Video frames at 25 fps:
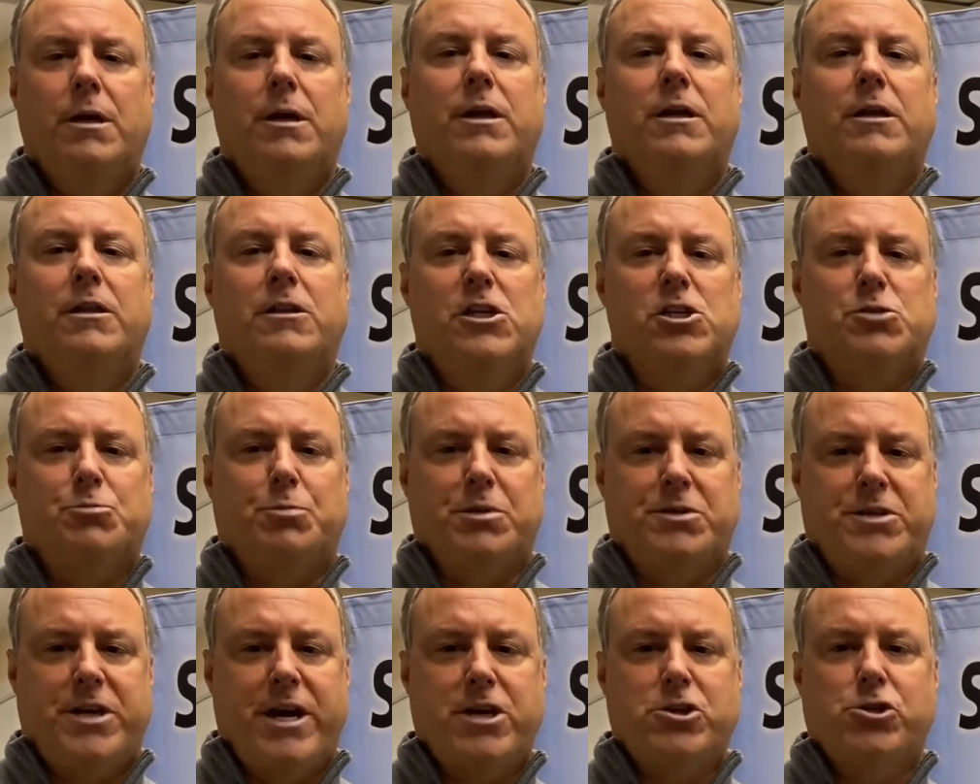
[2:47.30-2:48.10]
This
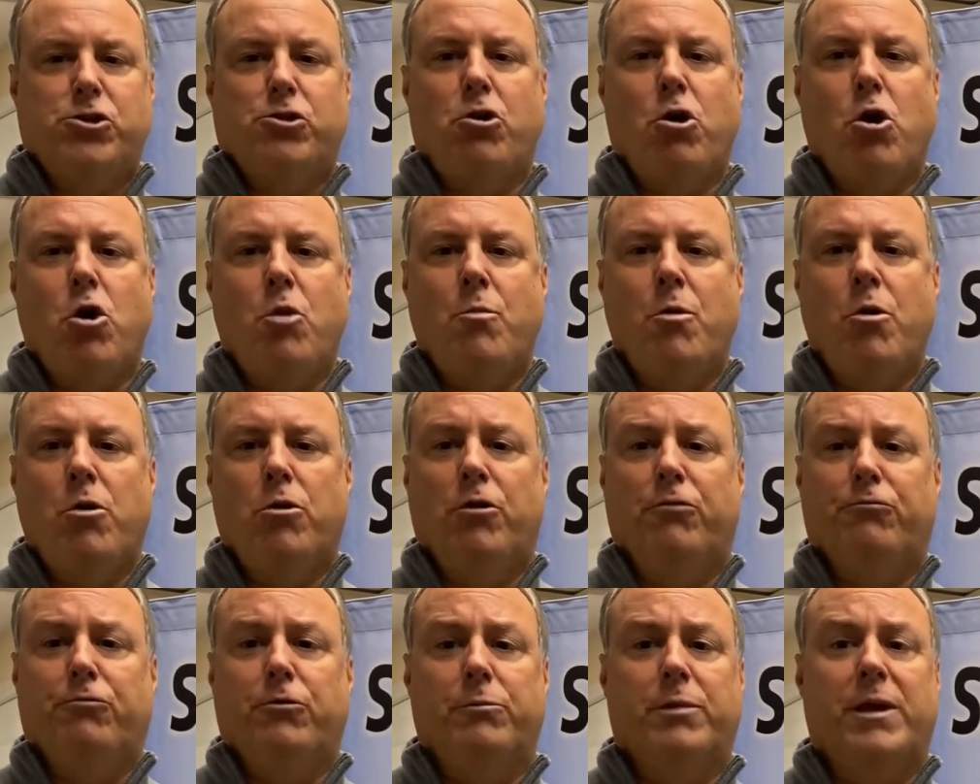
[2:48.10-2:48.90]
protects your
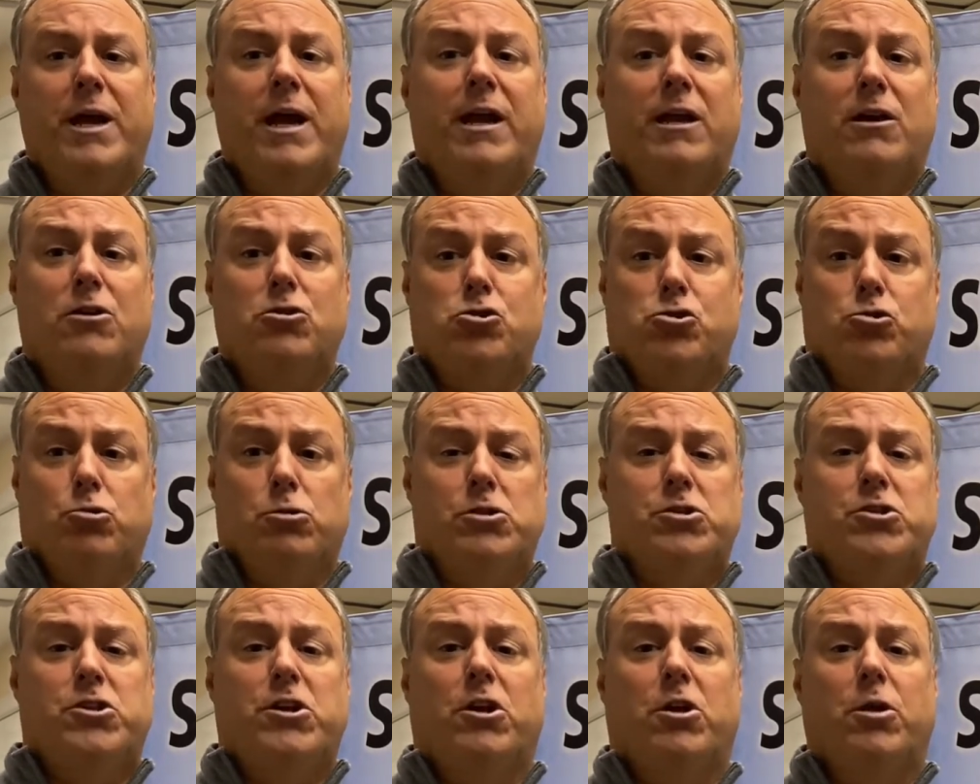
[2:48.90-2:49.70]
homeowner from getting a
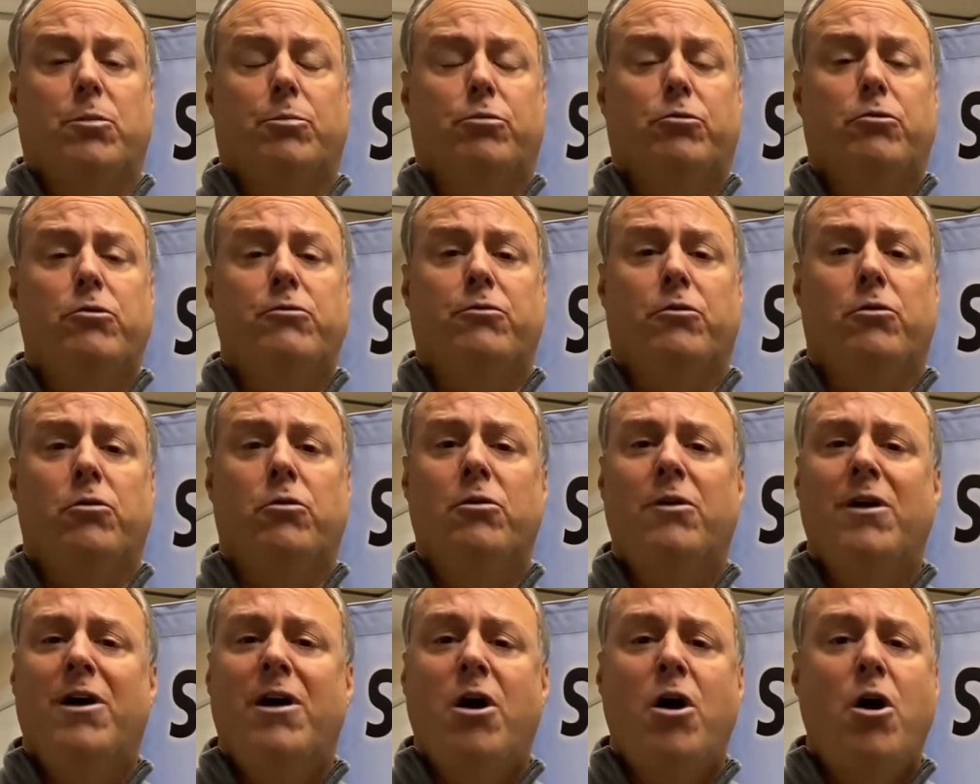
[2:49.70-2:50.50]
short sale
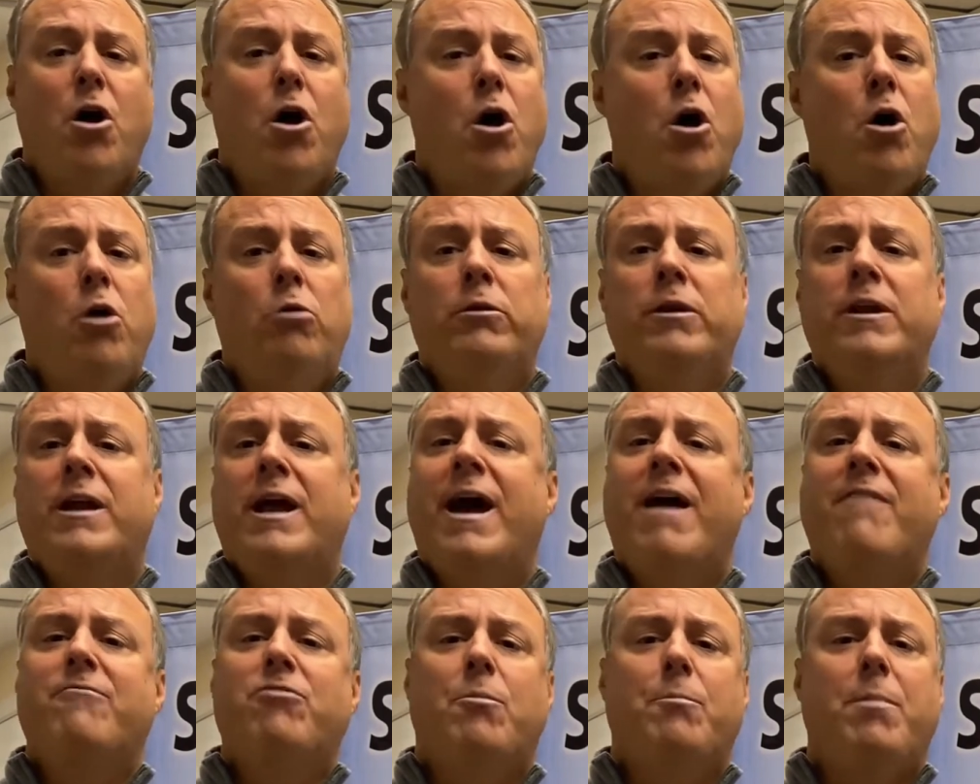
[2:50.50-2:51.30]
approval only to
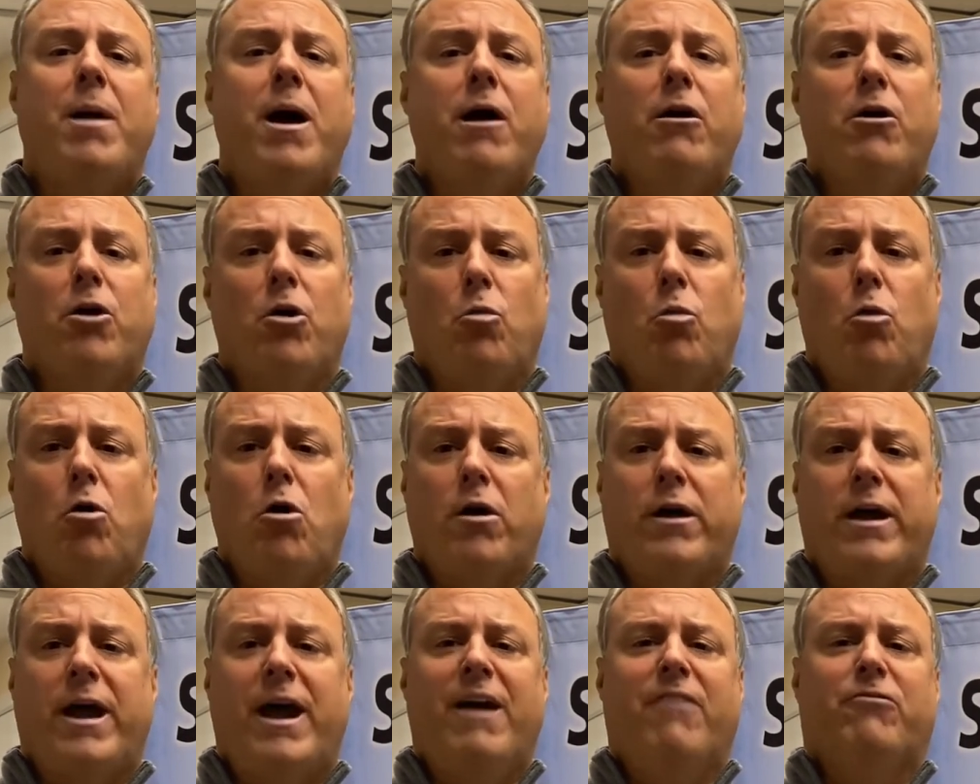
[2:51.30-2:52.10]
have the buyer to
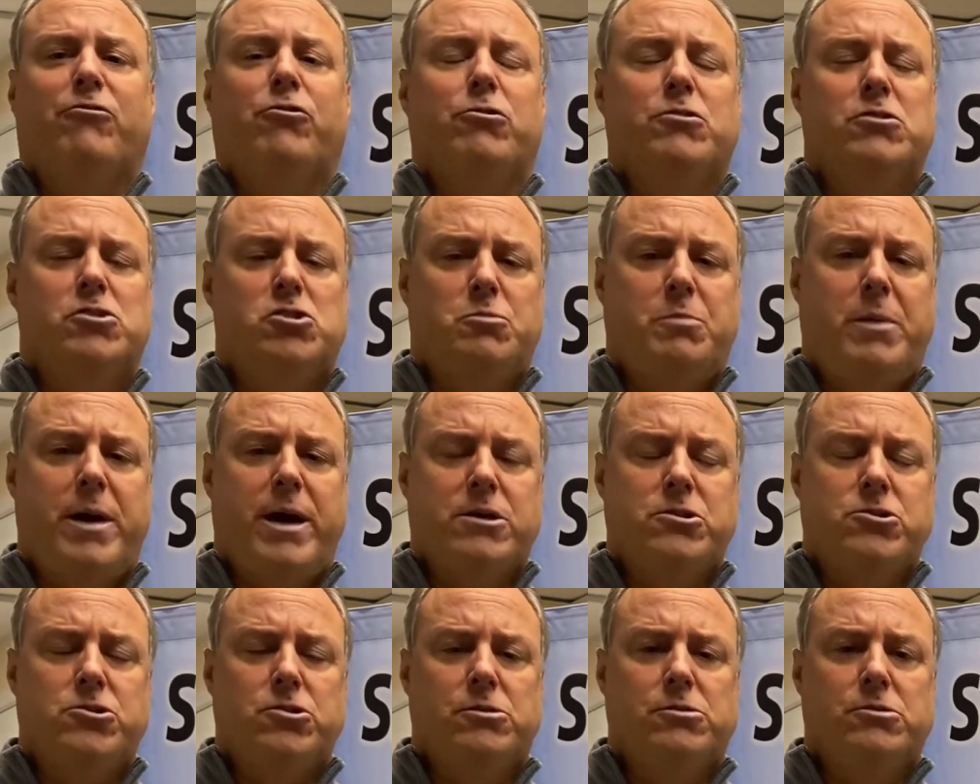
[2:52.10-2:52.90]
walk after
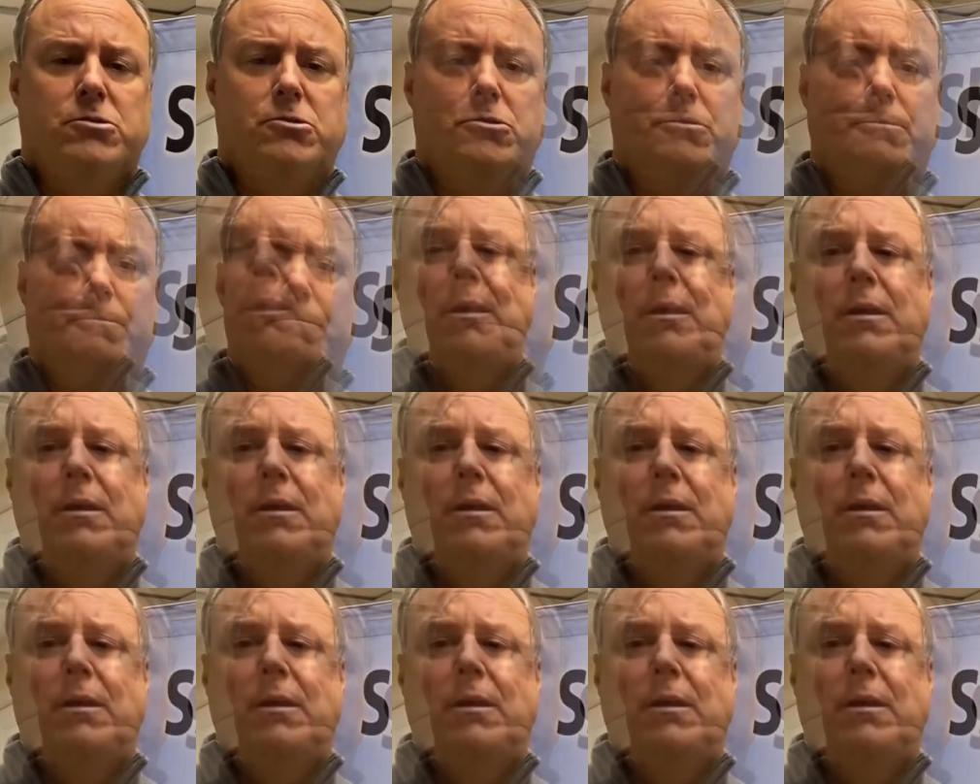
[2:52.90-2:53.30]
inspections.